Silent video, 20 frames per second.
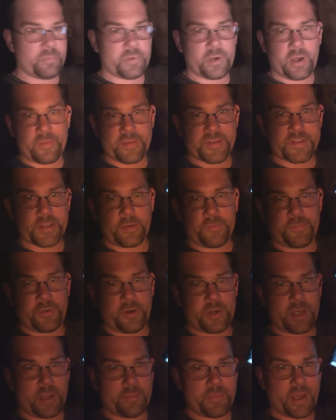but on the cell
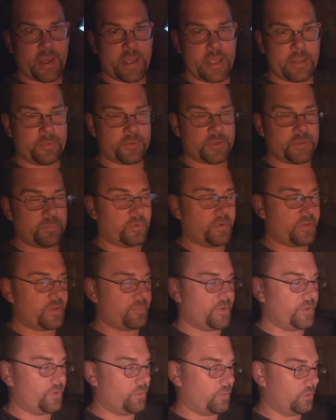phone, I'm not able to put
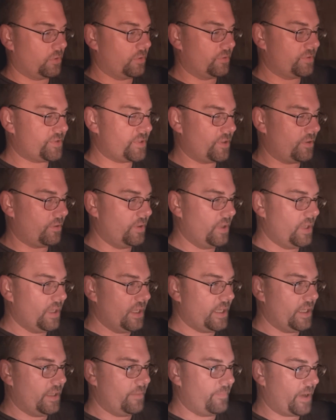them in order, so
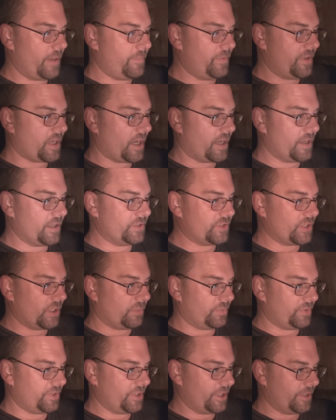it might be kind of
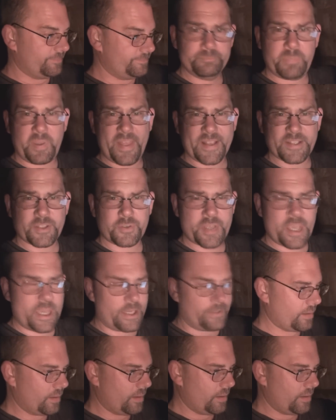jumbled up, but that's okay.